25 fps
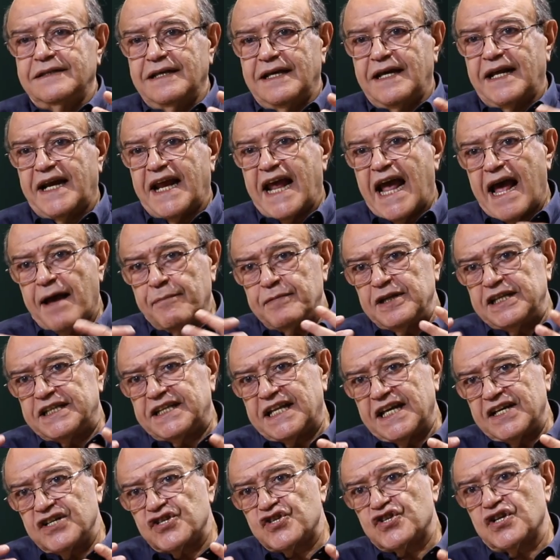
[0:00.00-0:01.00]

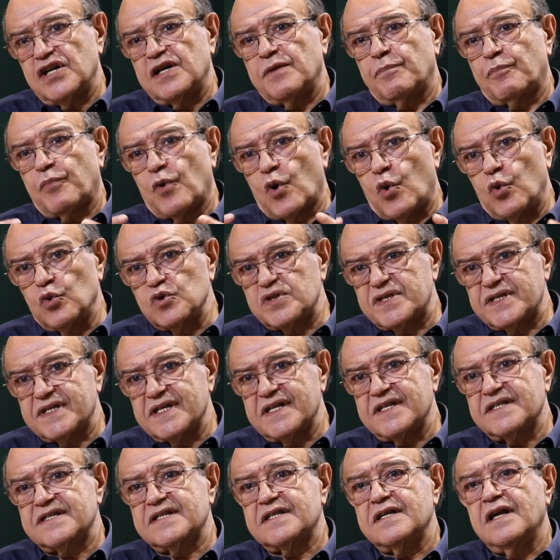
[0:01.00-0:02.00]
rehabilitation
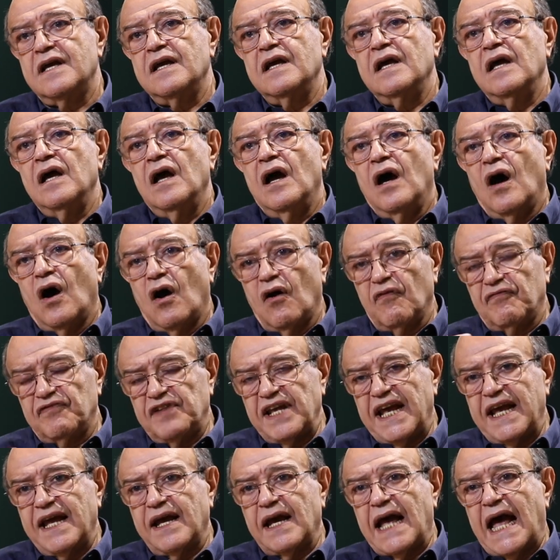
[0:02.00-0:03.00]
process of
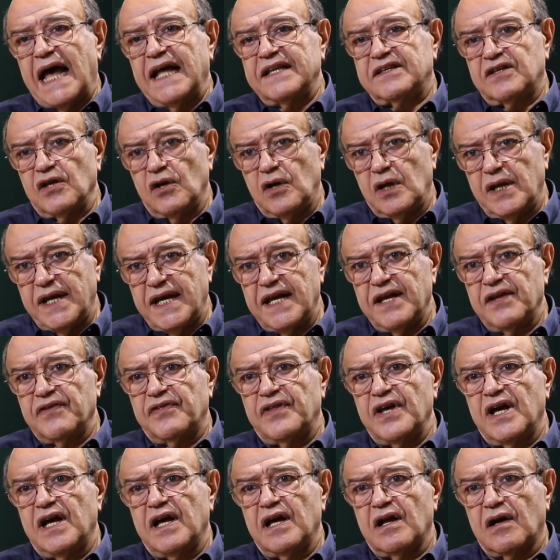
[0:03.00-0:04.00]
the atelier
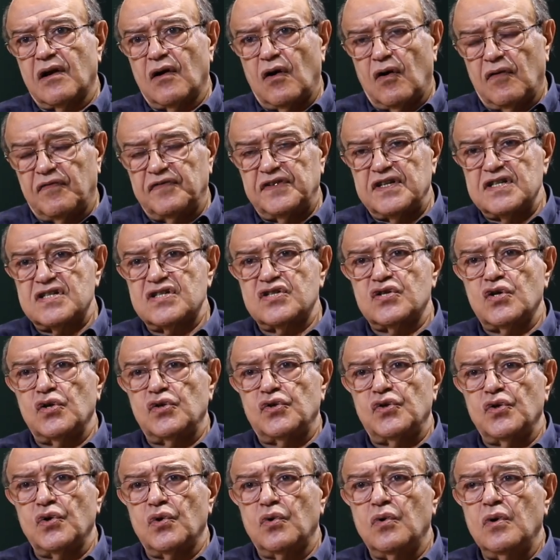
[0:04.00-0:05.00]
there, of the
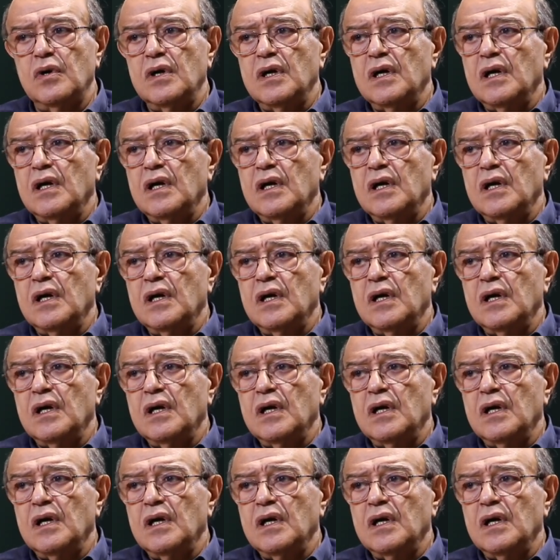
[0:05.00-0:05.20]
studio,